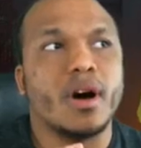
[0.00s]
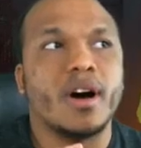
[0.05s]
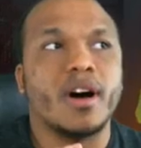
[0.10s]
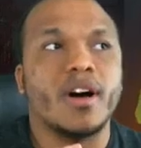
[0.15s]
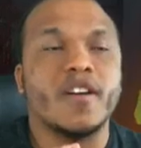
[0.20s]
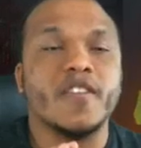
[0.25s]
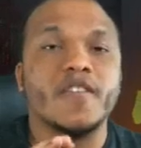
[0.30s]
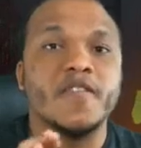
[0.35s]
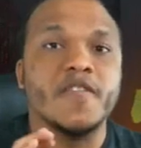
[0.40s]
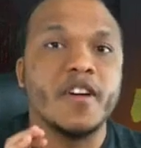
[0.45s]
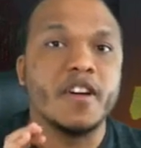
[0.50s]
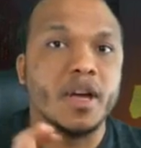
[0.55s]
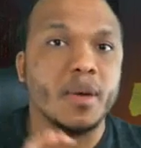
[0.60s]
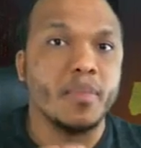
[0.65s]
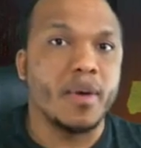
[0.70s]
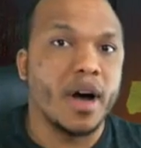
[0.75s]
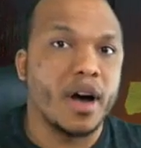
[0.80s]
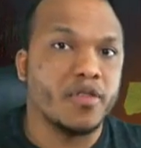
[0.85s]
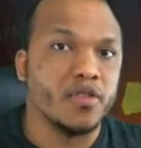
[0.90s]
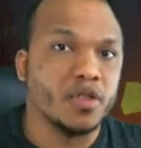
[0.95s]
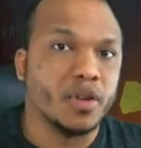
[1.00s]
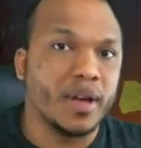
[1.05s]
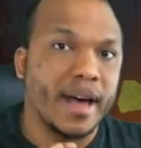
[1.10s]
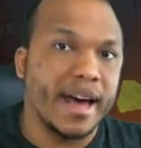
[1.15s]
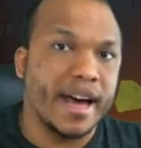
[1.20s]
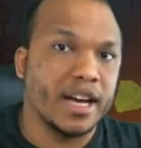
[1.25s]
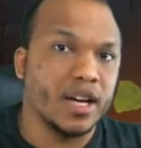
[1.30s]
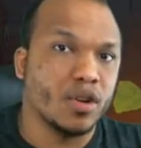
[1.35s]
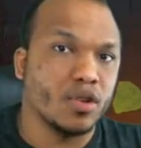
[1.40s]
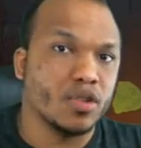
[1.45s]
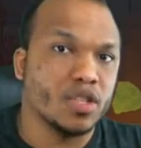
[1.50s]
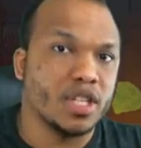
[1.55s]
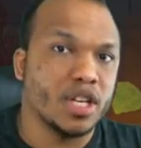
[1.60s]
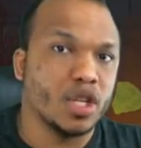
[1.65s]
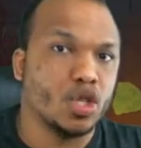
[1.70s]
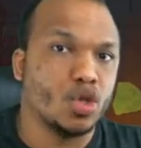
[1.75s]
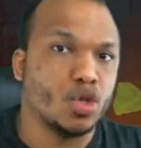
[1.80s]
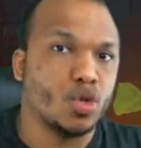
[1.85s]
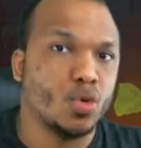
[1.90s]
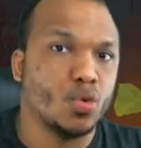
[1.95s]
are very powerful add-ons
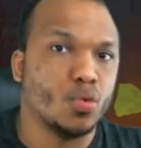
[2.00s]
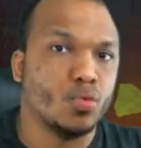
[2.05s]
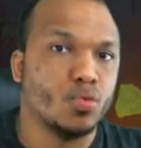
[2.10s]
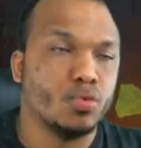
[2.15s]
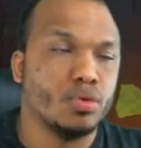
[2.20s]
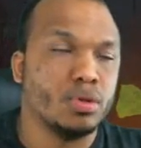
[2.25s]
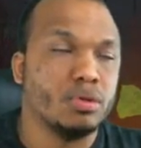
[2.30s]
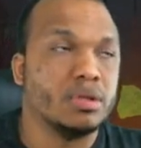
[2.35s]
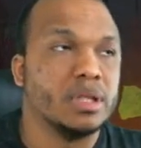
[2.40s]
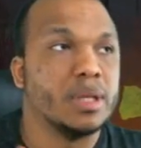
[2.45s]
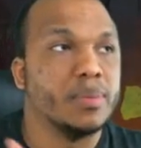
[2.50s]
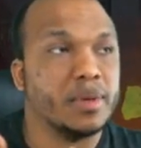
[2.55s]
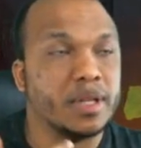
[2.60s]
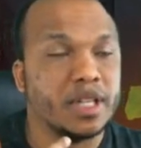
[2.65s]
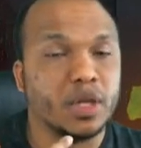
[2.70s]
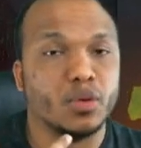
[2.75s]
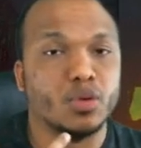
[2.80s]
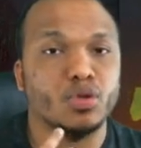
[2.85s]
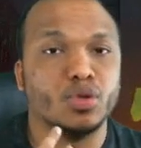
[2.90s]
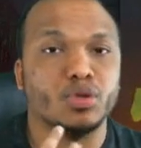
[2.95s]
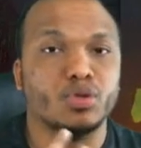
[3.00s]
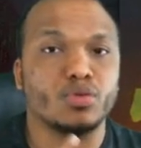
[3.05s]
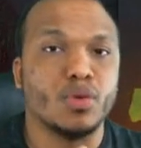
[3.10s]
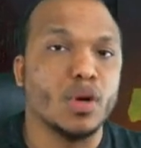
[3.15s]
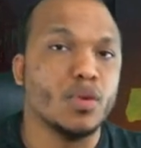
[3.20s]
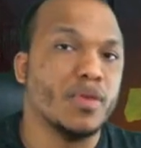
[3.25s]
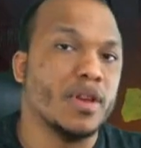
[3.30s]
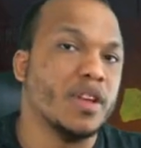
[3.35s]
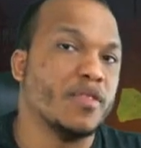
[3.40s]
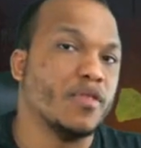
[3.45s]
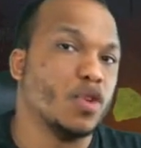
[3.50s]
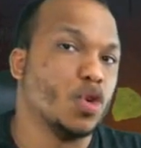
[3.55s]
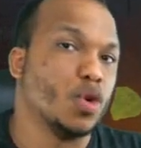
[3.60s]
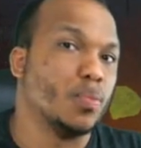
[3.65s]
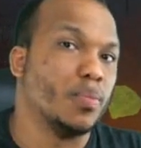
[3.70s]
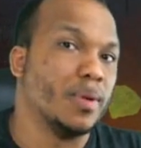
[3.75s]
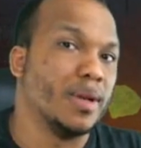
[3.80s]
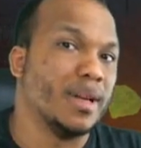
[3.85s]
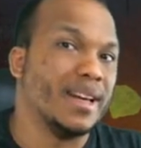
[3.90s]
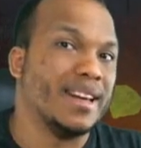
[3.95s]
that you typically want to run whenever you're
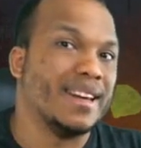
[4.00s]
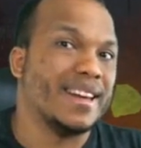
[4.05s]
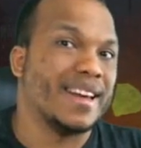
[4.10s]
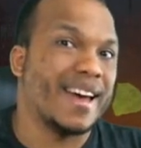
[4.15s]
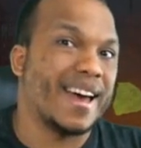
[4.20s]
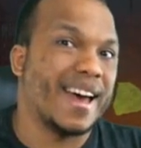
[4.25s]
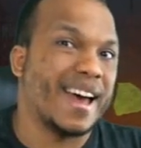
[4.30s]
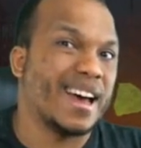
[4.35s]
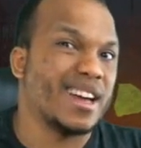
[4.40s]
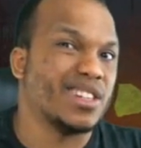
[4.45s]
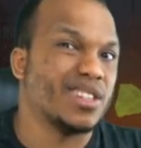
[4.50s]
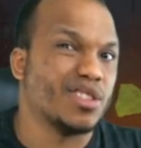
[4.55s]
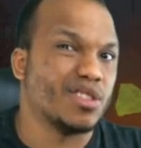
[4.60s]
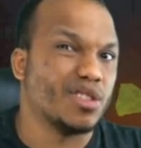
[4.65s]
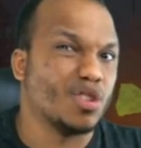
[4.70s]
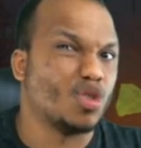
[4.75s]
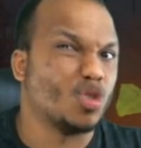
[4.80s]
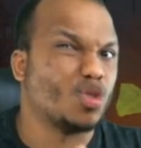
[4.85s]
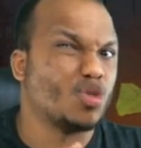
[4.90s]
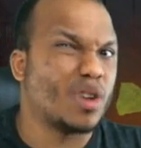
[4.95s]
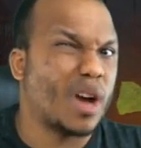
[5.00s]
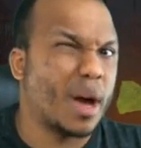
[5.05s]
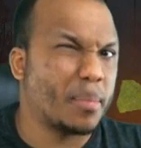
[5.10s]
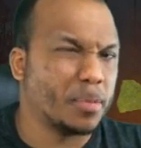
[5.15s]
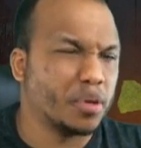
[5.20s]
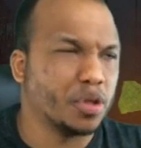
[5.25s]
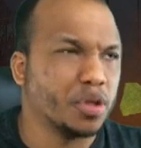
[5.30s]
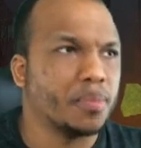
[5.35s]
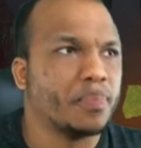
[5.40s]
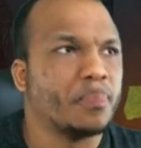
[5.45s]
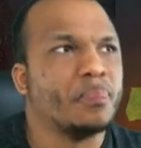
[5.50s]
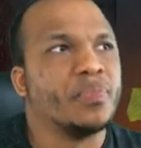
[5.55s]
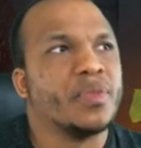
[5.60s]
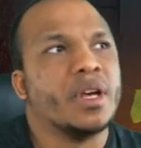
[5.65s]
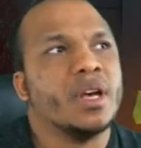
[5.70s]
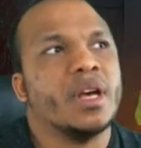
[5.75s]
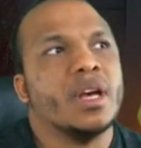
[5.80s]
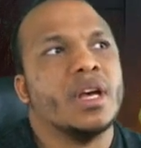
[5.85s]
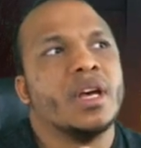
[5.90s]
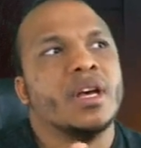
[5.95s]
playing as the Trapper.
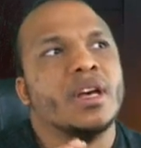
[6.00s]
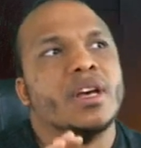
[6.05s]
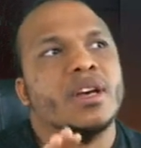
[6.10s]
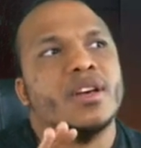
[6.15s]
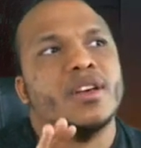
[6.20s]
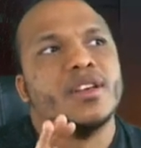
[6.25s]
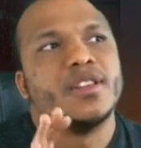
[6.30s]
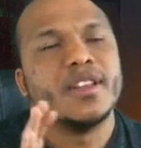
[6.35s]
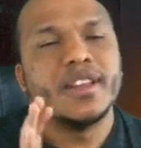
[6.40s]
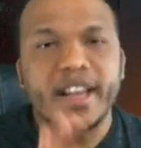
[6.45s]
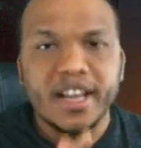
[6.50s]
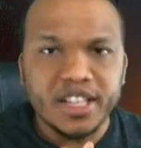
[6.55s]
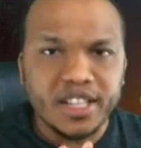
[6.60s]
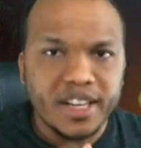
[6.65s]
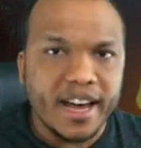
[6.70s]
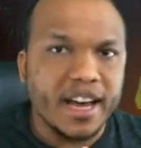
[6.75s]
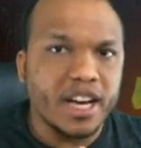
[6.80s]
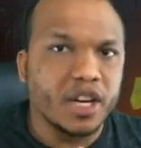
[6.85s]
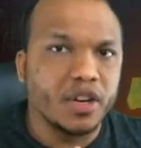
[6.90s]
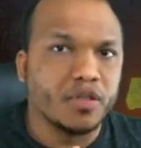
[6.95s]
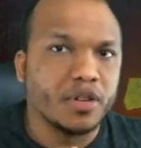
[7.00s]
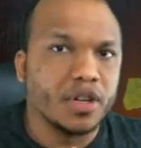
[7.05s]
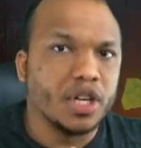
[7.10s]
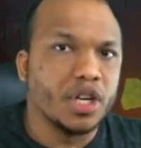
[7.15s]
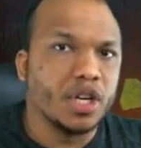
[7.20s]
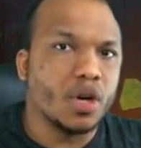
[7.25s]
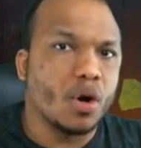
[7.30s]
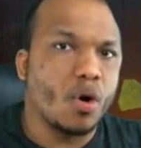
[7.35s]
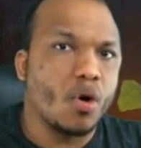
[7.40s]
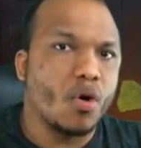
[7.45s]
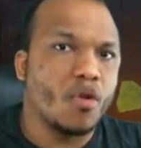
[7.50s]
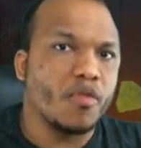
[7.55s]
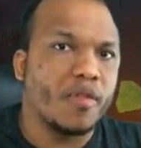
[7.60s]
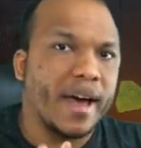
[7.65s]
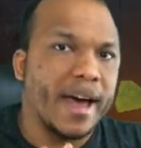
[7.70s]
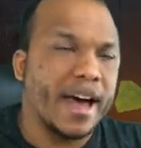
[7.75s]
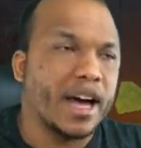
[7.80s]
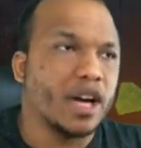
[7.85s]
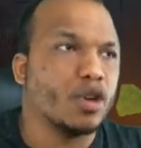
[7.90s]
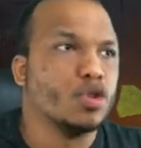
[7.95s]
The next category of
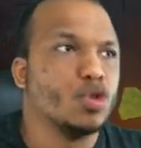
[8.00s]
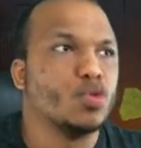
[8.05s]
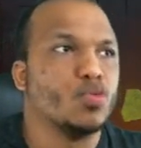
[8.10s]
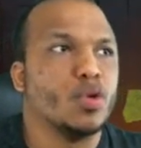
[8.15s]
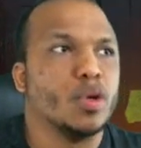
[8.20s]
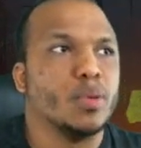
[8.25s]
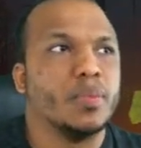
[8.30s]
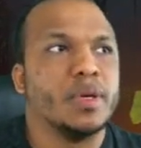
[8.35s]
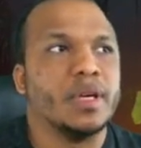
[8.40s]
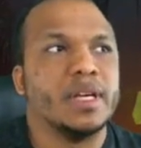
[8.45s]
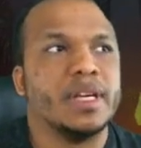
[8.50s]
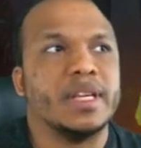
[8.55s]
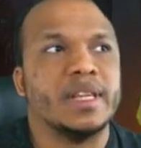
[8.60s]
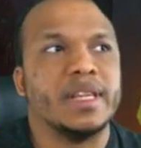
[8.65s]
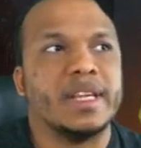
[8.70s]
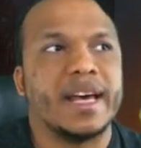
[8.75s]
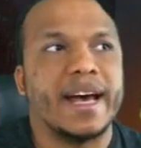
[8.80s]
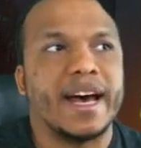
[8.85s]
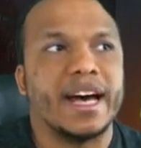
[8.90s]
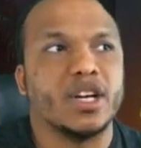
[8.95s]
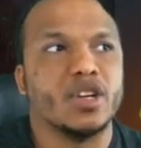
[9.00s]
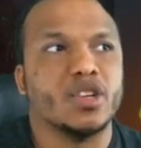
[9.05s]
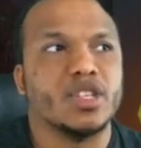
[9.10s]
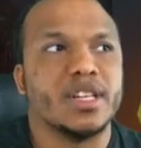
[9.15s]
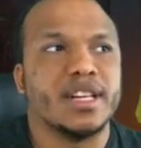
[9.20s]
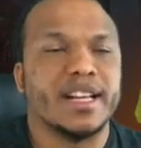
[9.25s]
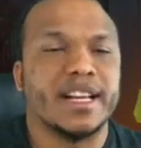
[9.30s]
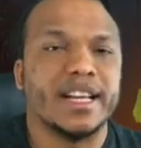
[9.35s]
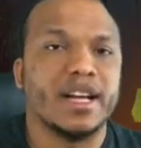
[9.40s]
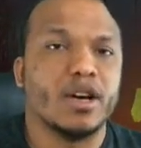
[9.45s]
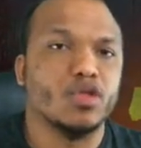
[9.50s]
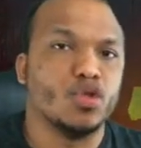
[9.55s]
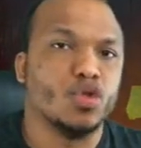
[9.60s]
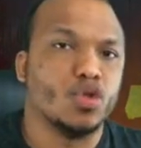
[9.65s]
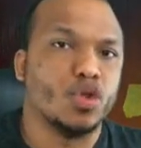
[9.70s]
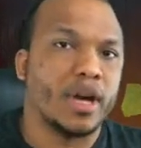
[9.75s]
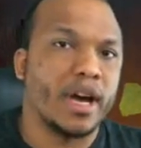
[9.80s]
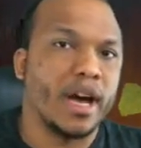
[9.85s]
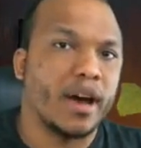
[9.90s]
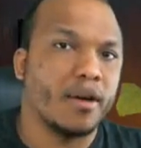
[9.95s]
add-ons would be the add-ons that allows
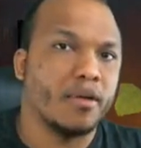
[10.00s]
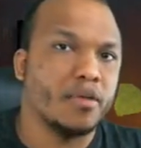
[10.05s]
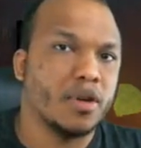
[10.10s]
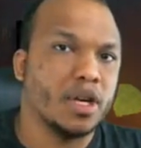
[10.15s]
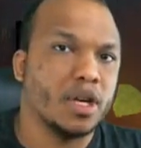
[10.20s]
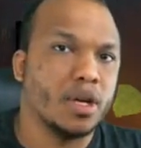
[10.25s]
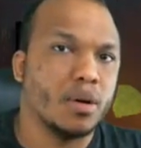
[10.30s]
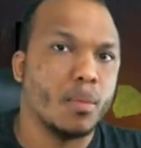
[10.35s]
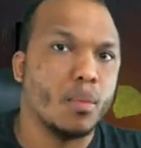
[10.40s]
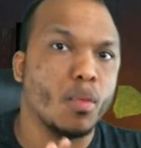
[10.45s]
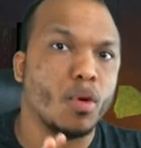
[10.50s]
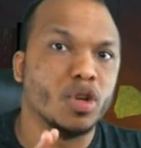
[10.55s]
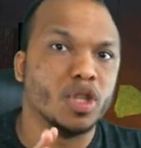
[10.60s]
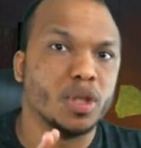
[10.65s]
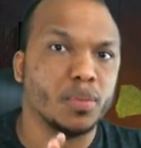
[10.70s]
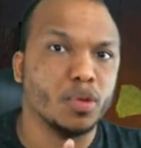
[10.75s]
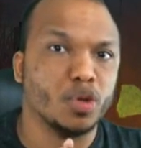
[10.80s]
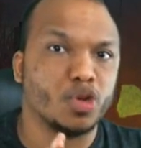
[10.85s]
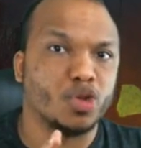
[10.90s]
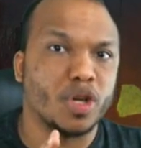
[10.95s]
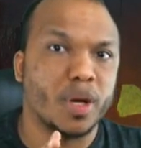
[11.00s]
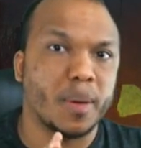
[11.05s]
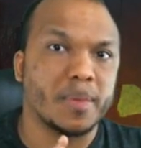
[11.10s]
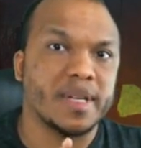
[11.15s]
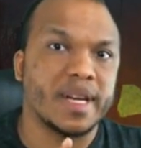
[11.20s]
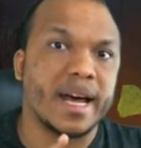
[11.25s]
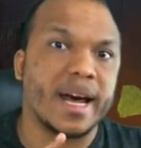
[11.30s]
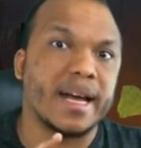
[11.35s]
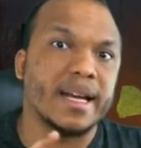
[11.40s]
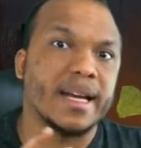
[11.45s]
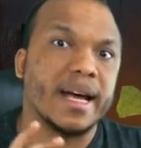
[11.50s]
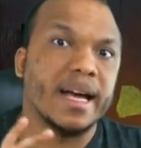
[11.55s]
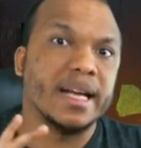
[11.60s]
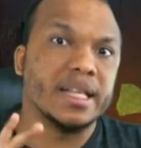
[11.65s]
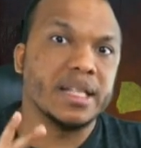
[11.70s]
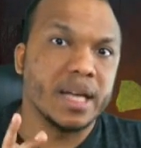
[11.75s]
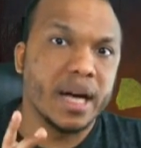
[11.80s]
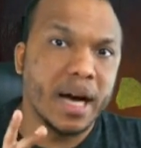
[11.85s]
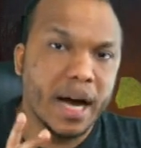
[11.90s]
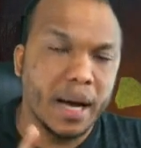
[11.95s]
you to carry multiple traps at a
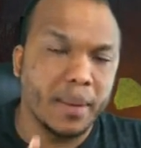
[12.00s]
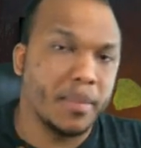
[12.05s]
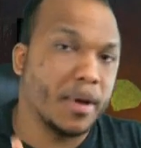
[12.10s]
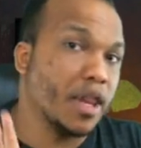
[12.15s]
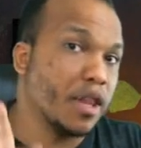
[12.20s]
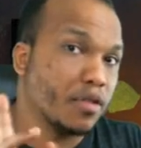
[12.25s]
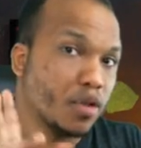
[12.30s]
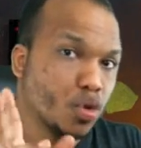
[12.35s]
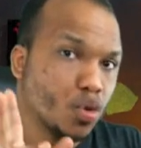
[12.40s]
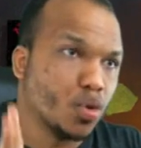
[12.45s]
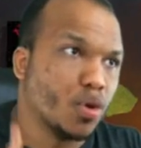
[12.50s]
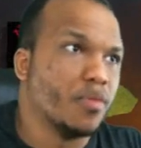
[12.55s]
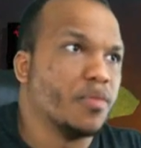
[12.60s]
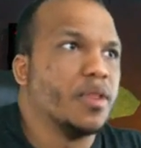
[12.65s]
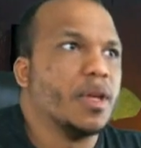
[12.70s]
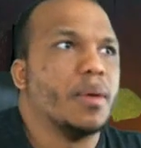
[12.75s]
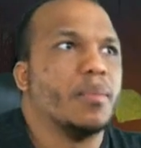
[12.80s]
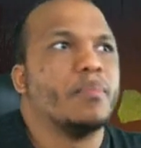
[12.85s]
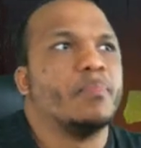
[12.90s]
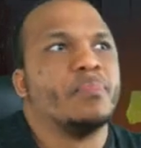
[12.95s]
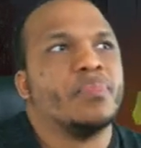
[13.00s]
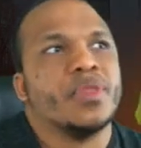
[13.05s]
time, and there are two of them.